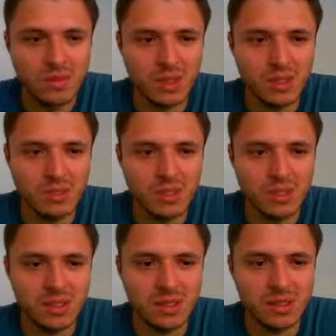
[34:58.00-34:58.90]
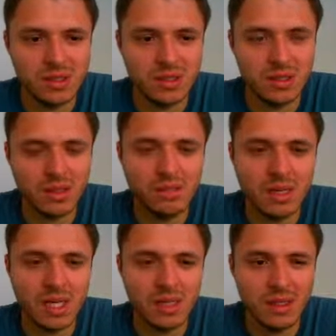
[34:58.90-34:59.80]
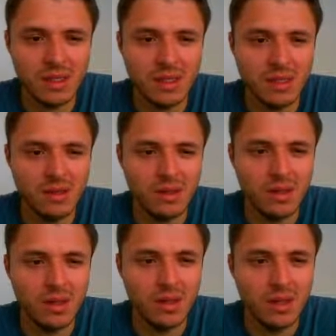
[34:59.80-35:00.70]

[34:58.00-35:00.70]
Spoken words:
Knight to g6. Oh, right, yeah, he